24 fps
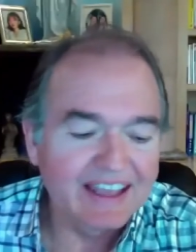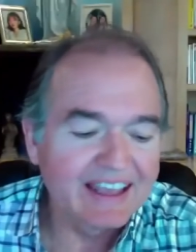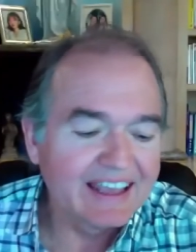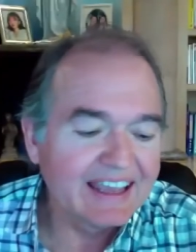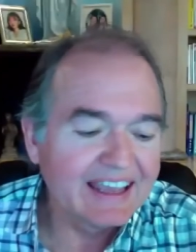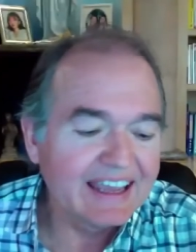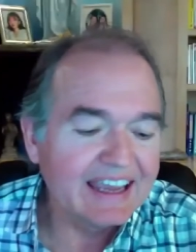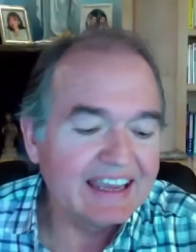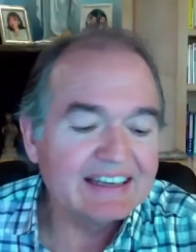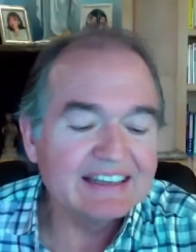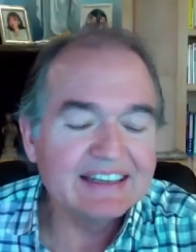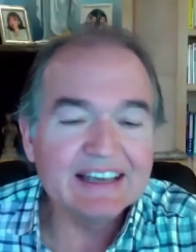
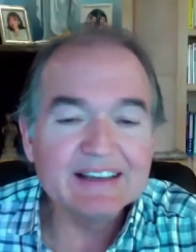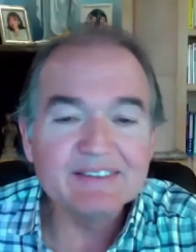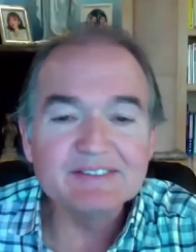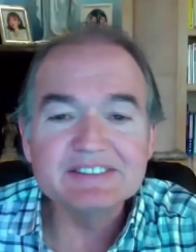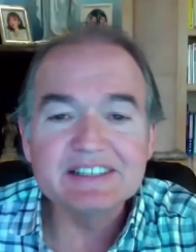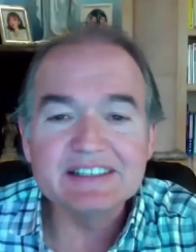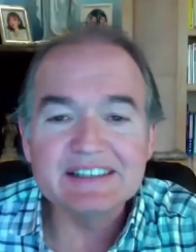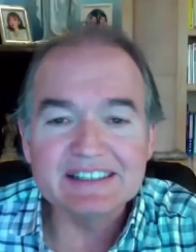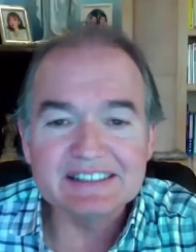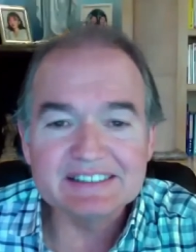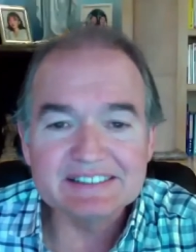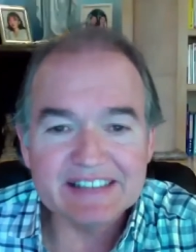He lives in
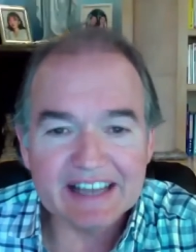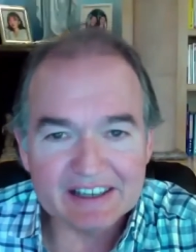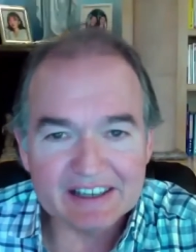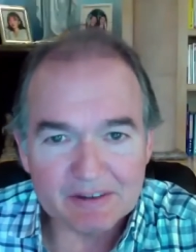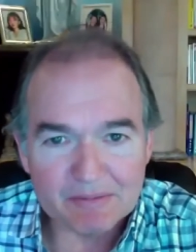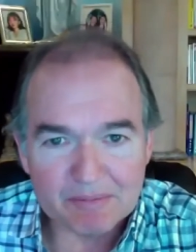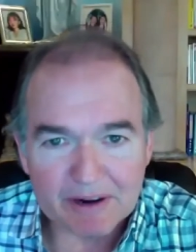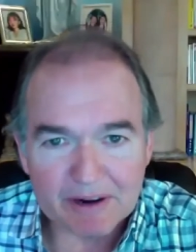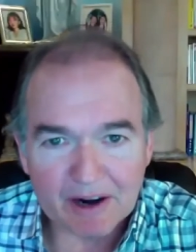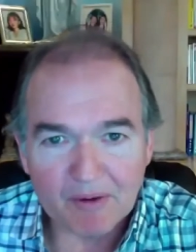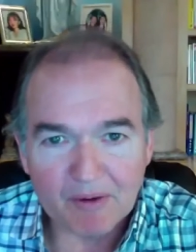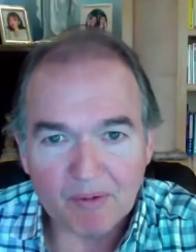the state of
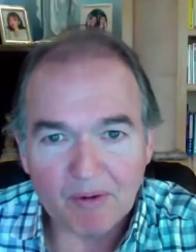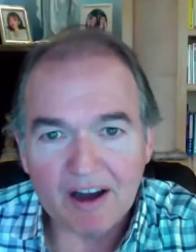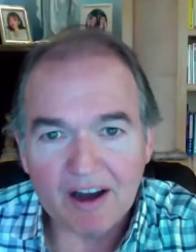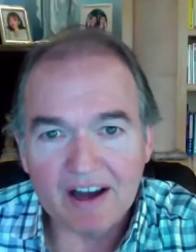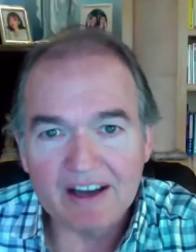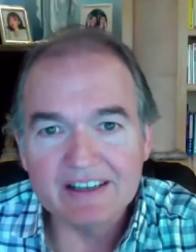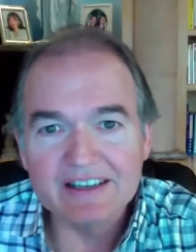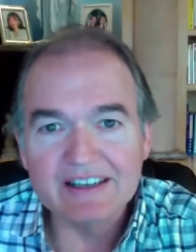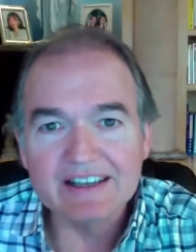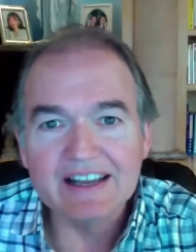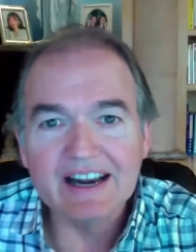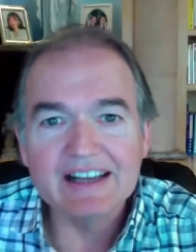
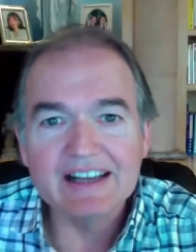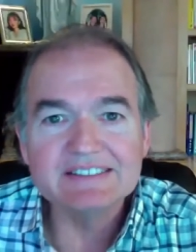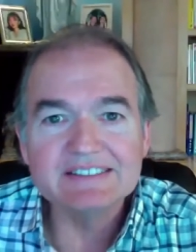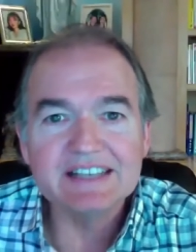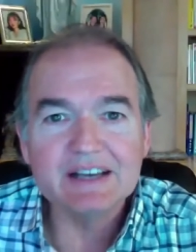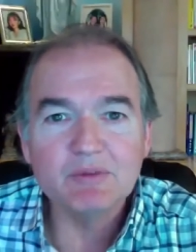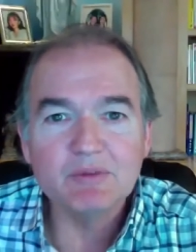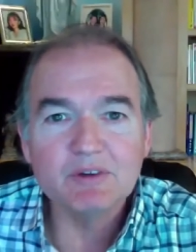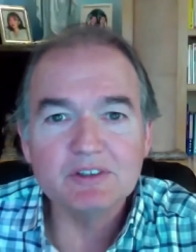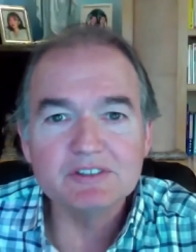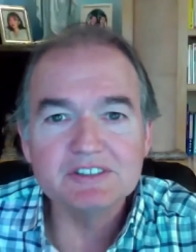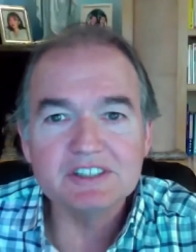marijuana. And I
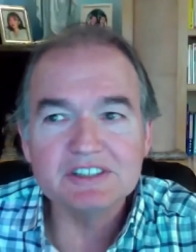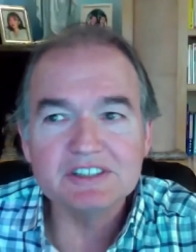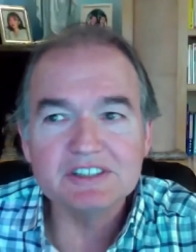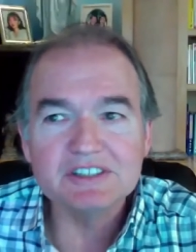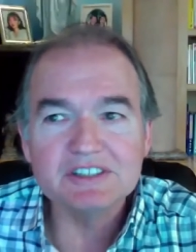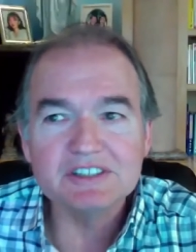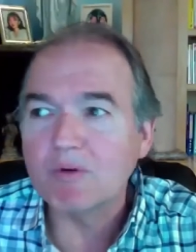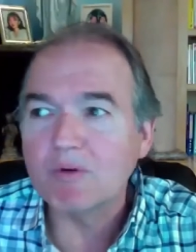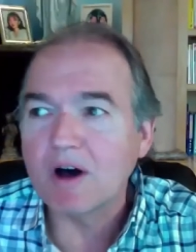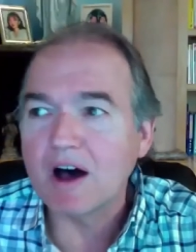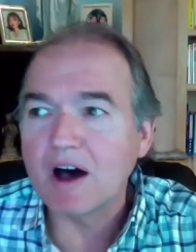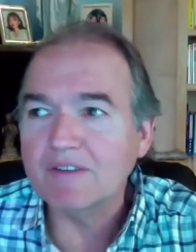said, well, just
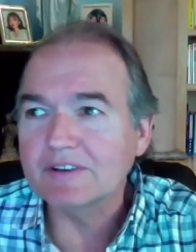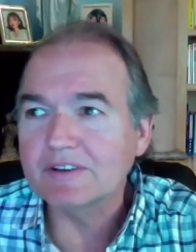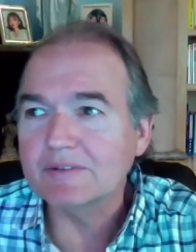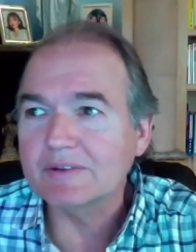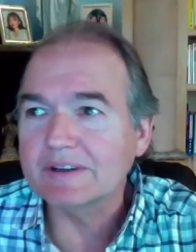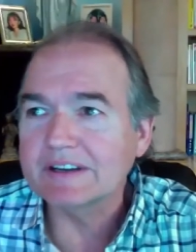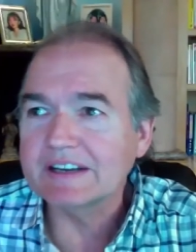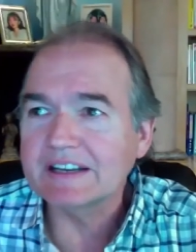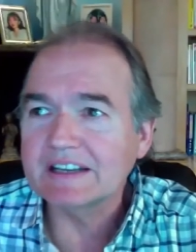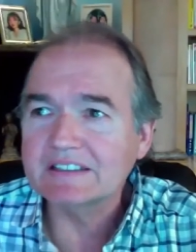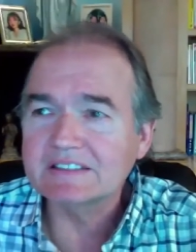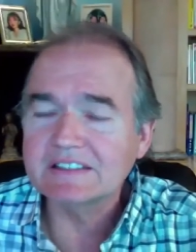go off of
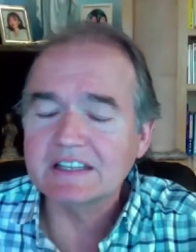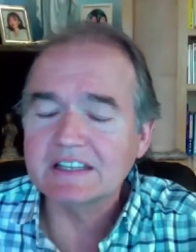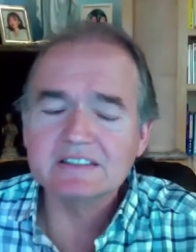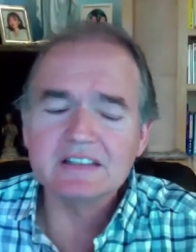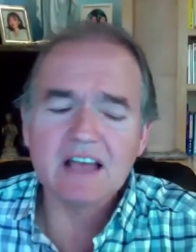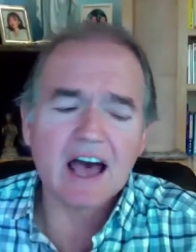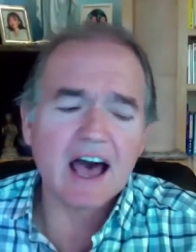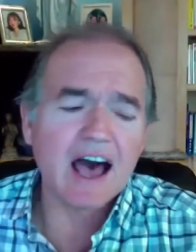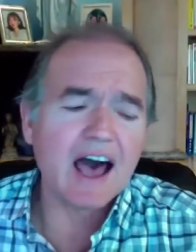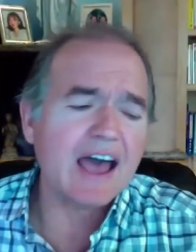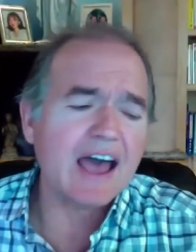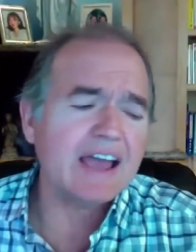it. He says,
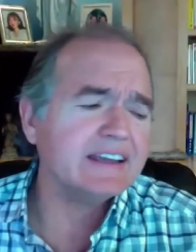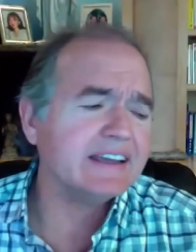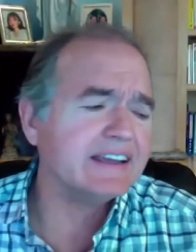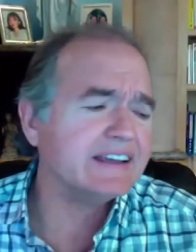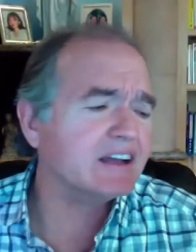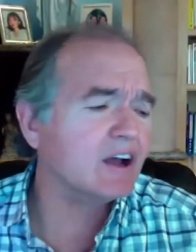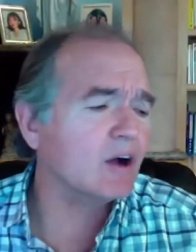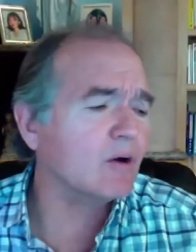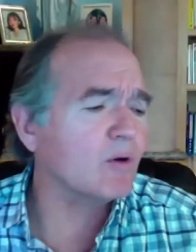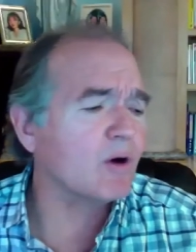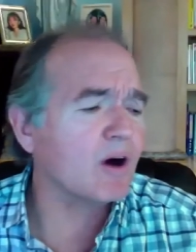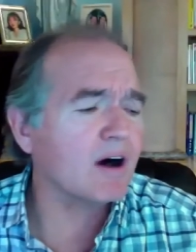I can
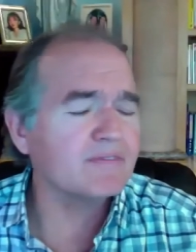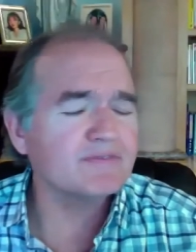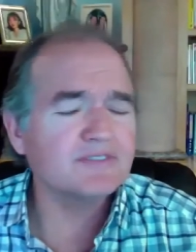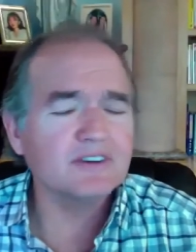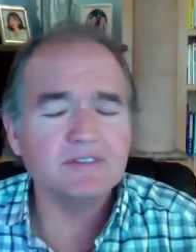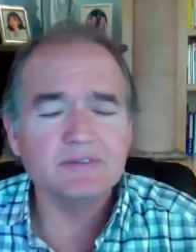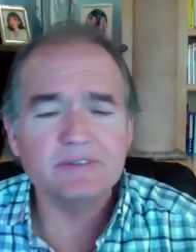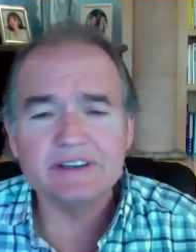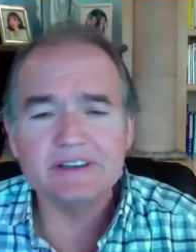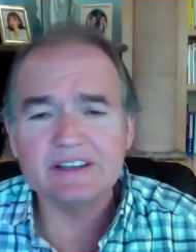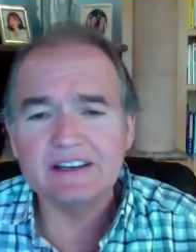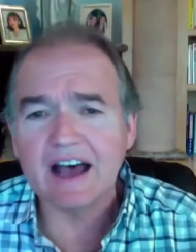go off
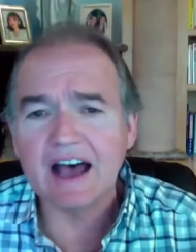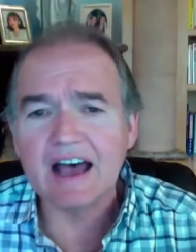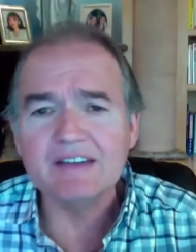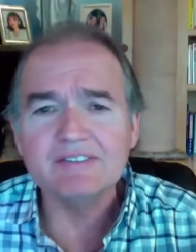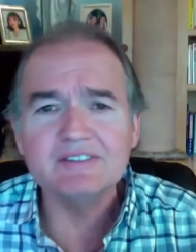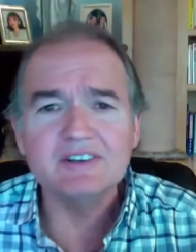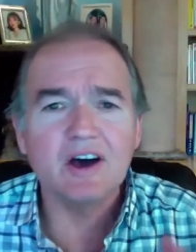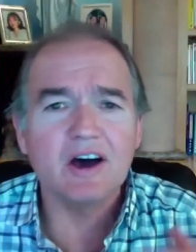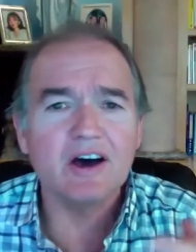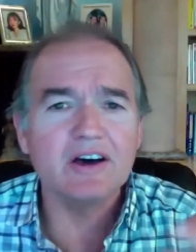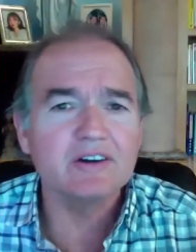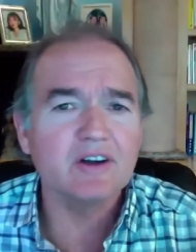of it. I've
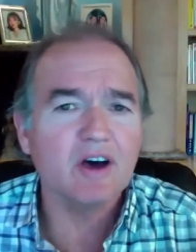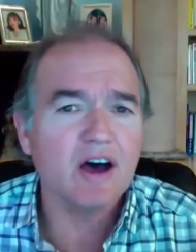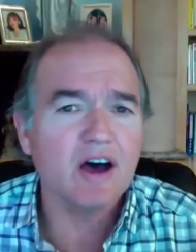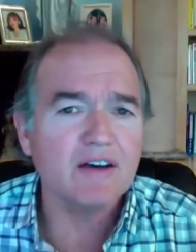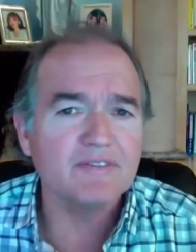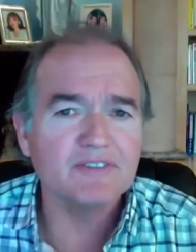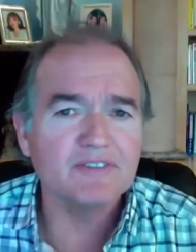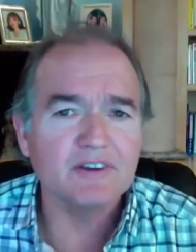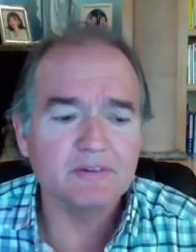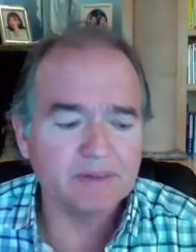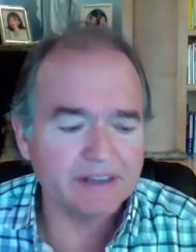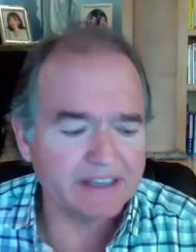gone
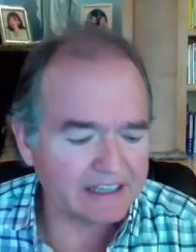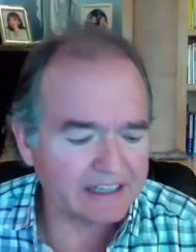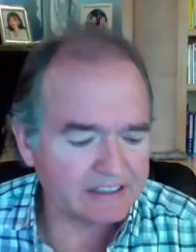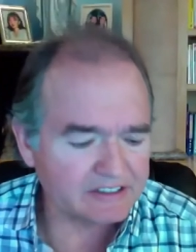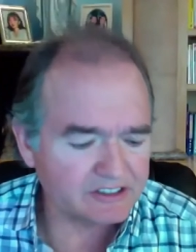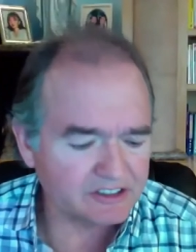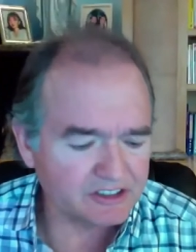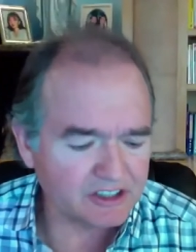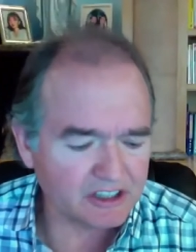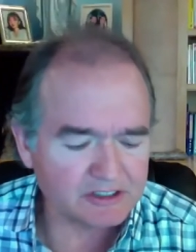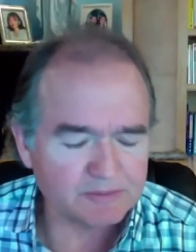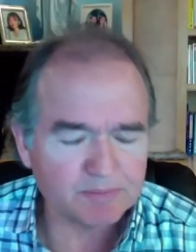off of it.
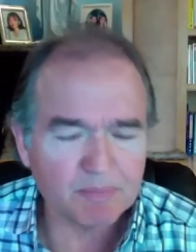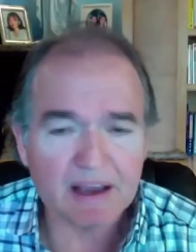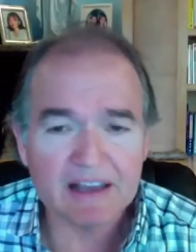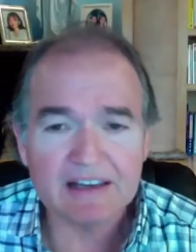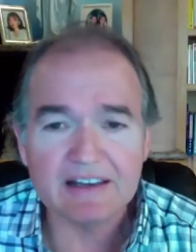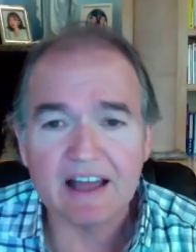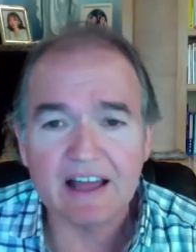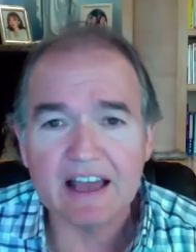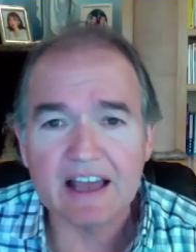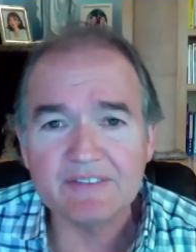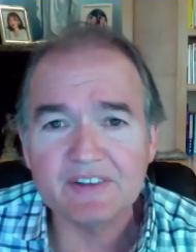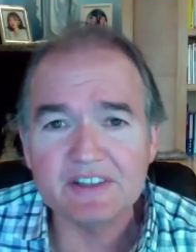It's just my
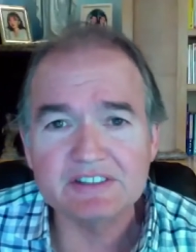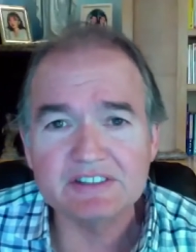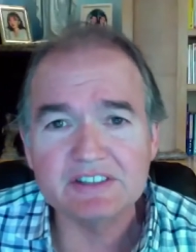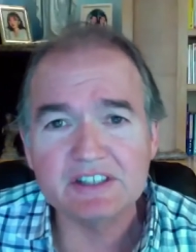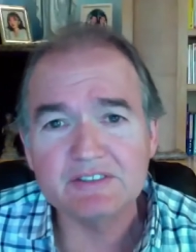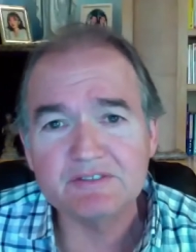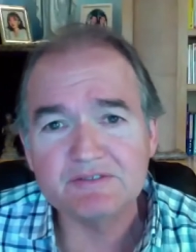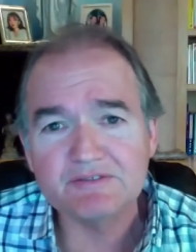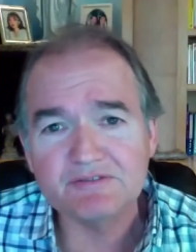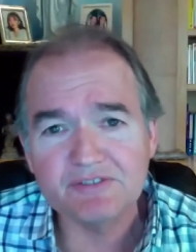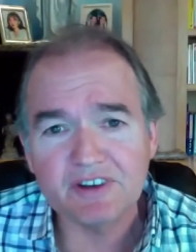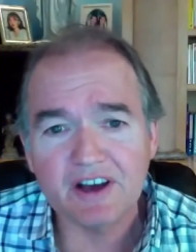life
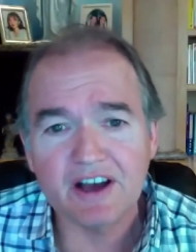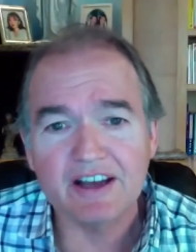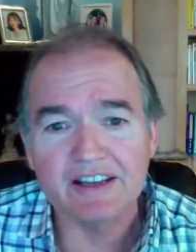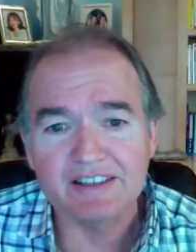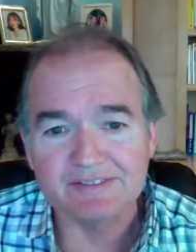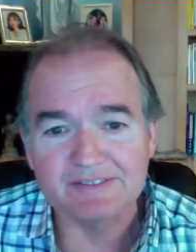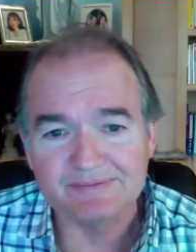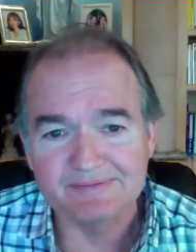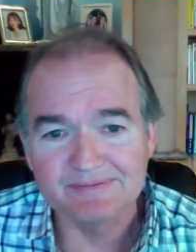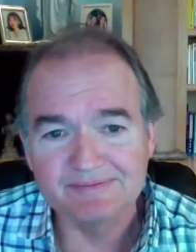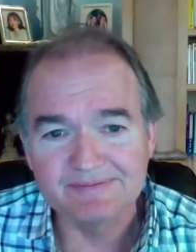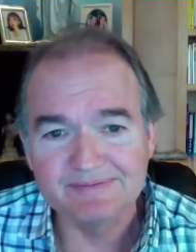isn't
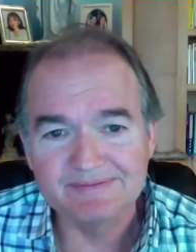fun.